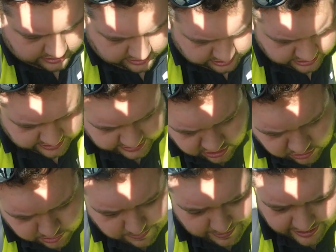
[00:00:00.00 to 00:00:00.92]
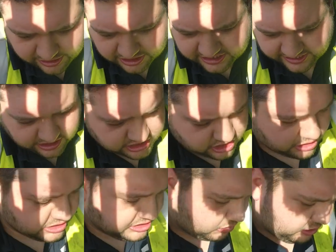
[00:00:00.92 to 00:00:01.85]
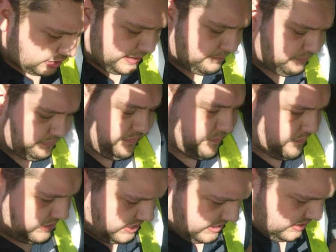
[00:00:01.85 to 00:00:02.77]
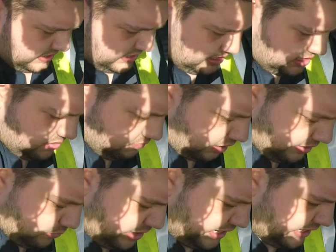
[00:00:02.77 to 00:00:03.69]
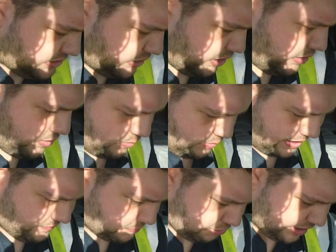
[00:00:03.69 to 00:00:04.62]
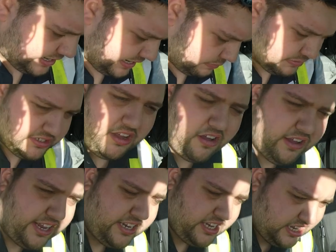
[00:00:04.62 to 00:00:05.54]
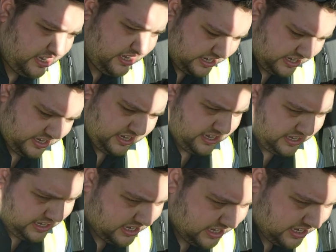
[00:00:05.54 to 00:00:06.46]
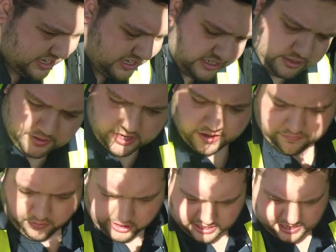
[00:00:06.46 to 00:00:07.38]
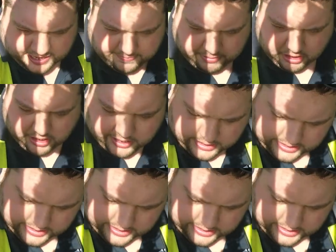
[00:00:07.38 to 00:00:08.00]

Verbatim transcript: because it looks a bit dusty, the sun's gone on it. Right, we need to have a break outside, so we're going to find a lay-by